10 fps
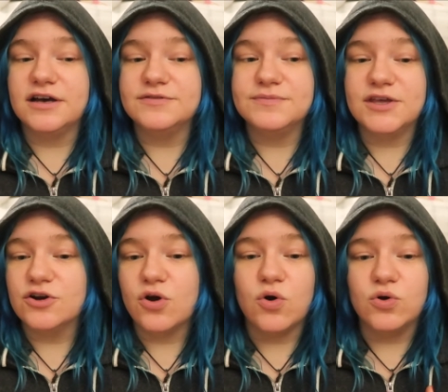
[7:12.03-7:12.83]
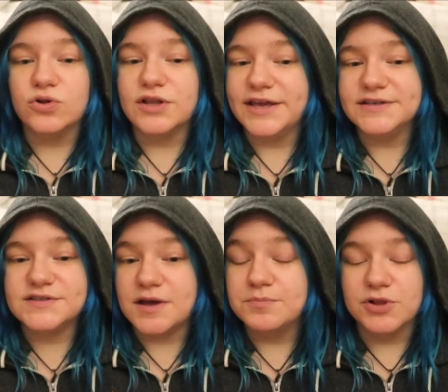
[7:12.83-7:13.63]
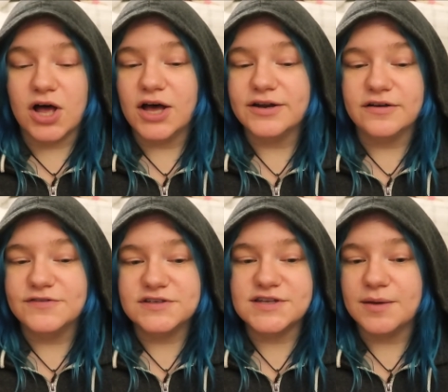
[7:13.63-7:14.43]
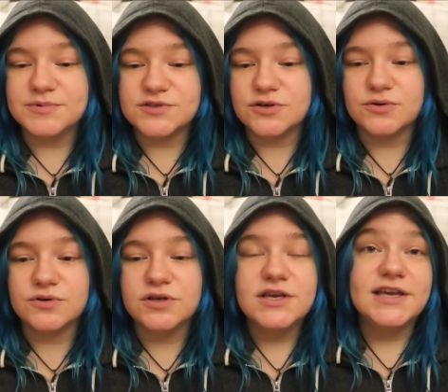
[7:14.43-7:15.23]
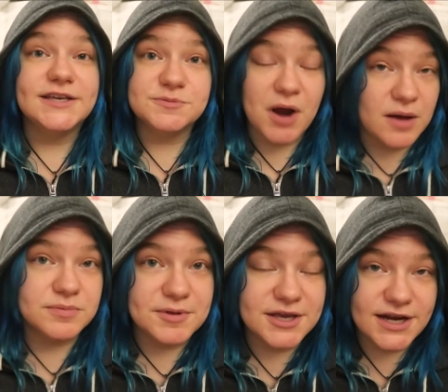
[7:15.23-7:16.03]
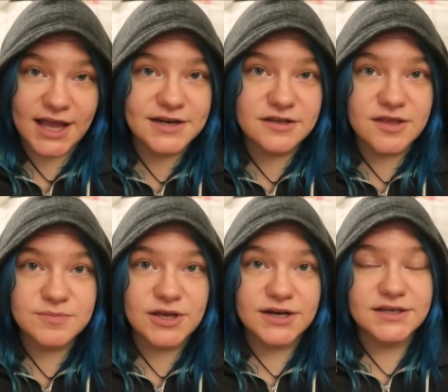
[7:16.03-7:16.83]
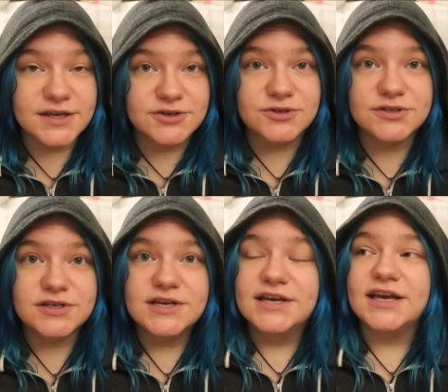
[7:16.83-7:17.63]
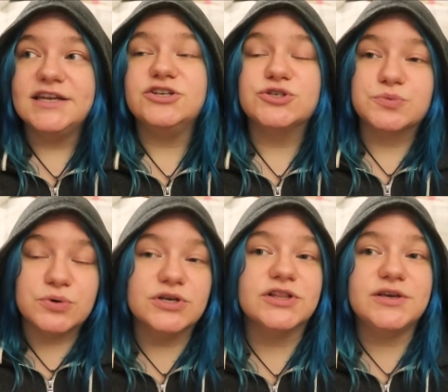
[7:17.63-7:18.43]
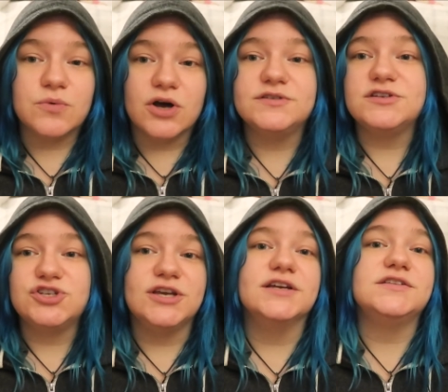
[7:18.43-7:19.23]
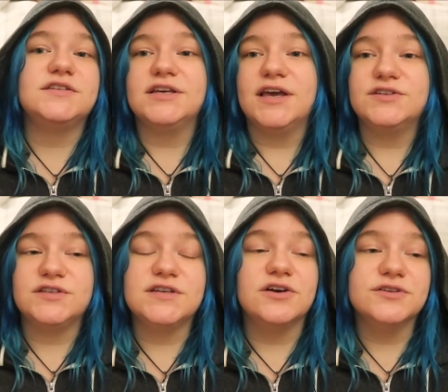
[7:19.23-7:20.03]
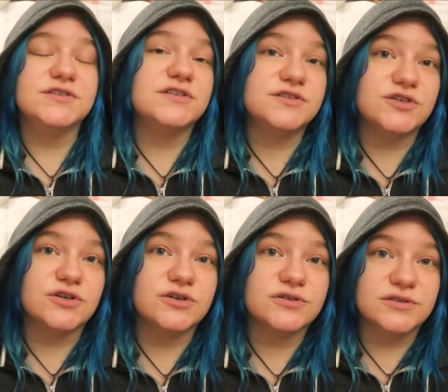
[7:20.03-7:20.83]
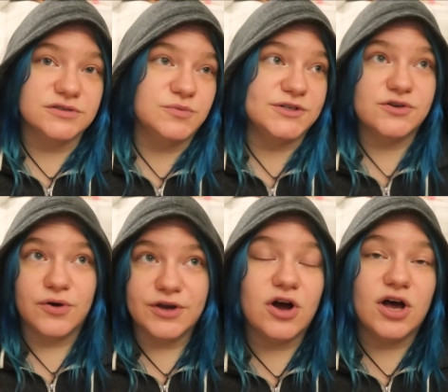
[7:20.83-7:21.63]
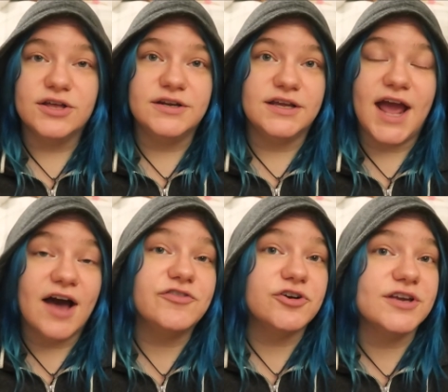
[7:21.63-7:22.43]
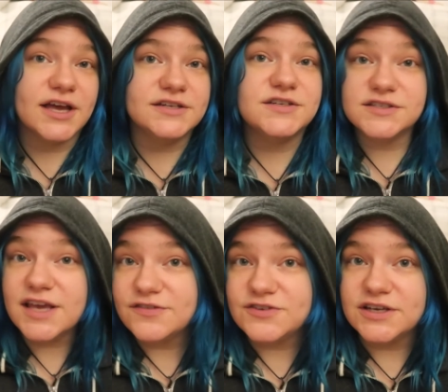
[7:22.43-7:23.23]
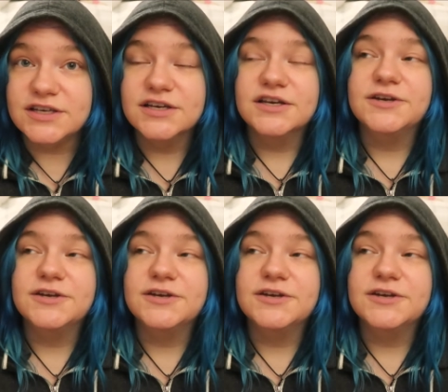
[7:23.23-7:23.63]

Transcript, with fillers: their whole like subplot of this episode is probably going to end in them getting killed and he just really wants a chance to get to tell his sister what's going on and have her get to safety